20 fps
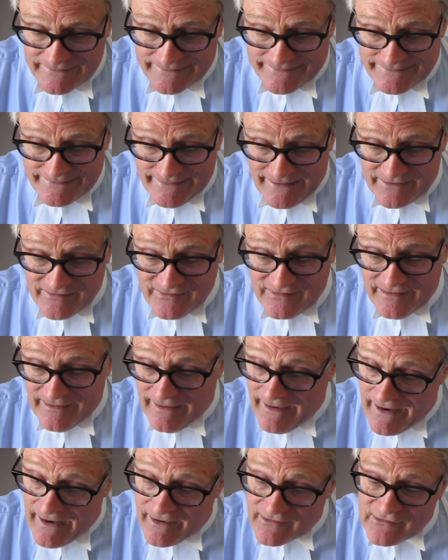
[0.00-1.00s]
yes he
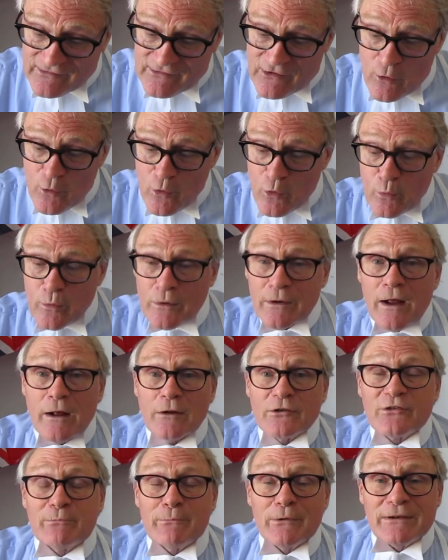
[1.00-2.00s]
has, so who will
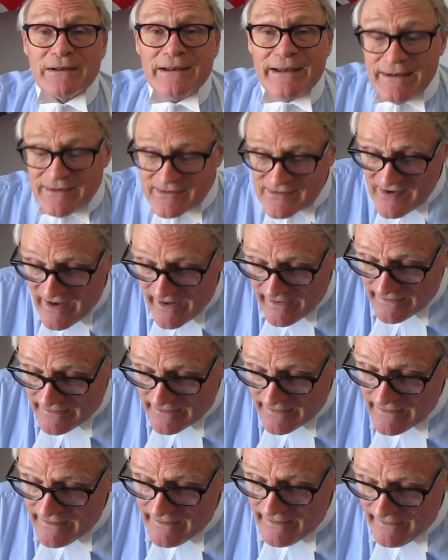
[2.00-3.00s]
ultimately
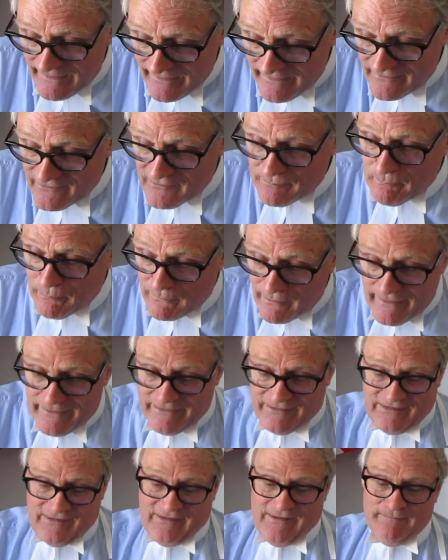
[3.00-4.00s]
take his
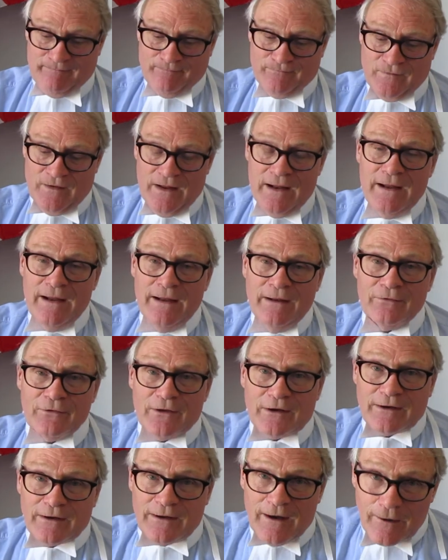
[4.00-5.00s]
place?
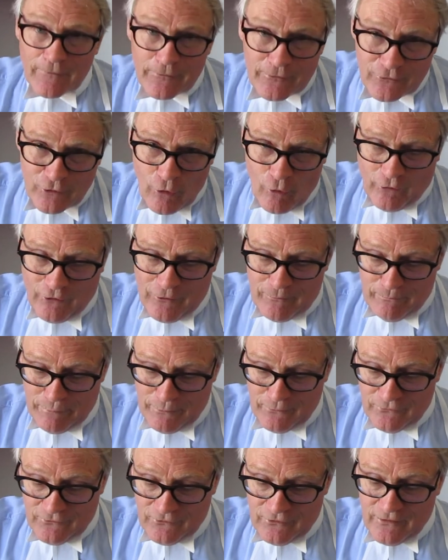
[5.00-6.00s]
The current
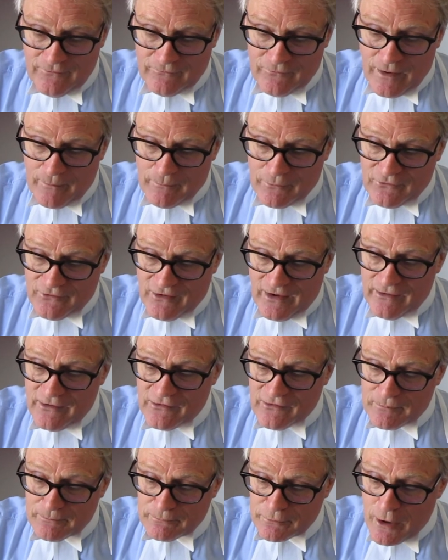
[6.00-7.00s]
occupant of number 10
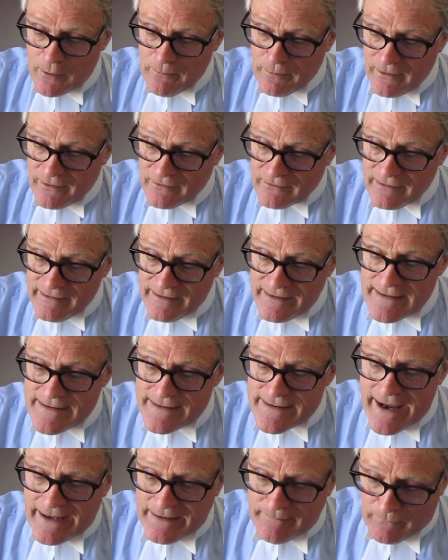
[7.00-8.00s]
is appropriately
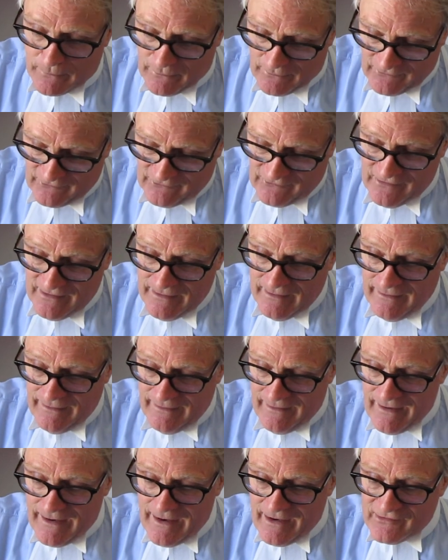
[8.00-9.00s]
nameless,
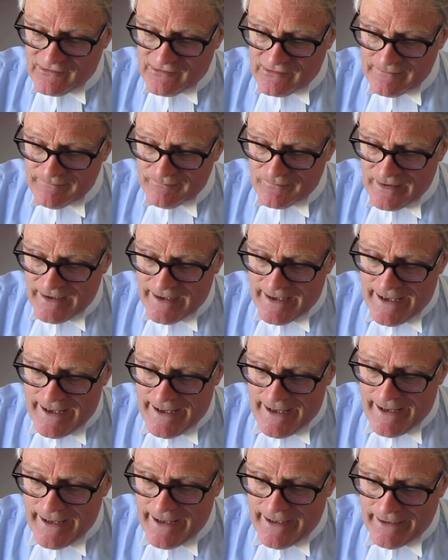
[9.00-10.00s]
as
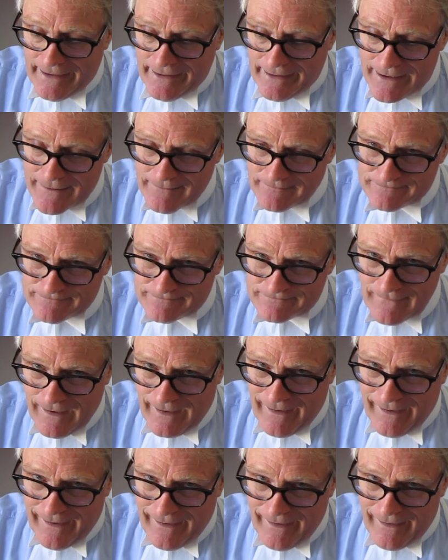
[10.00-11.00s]
he
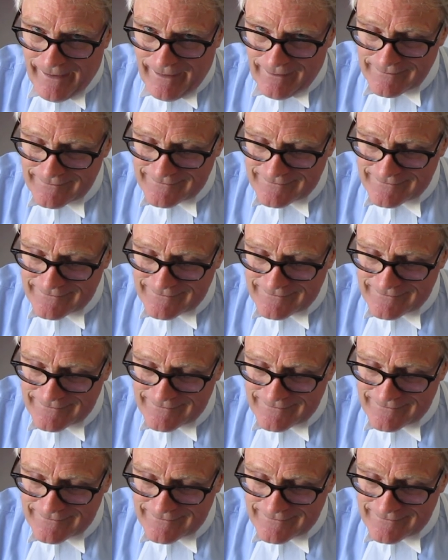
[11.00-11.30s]
is a